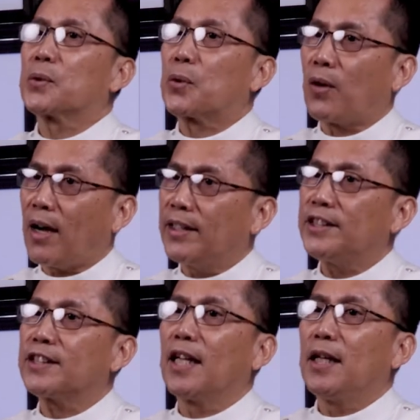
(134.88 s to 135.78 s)

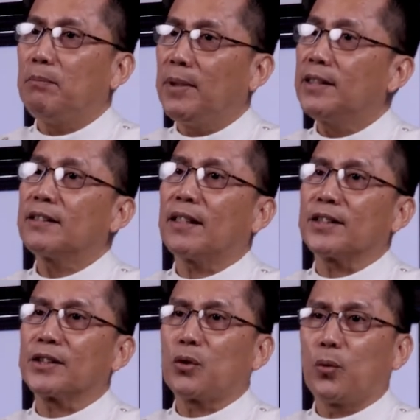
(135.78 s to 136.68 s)
Christ meets
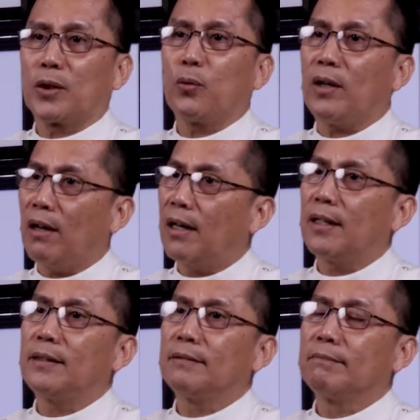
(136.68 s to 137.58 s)
us where we
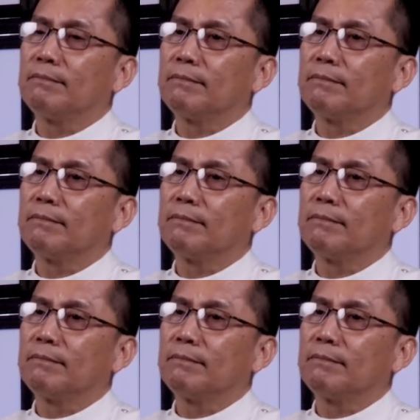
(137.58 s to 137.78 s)
are.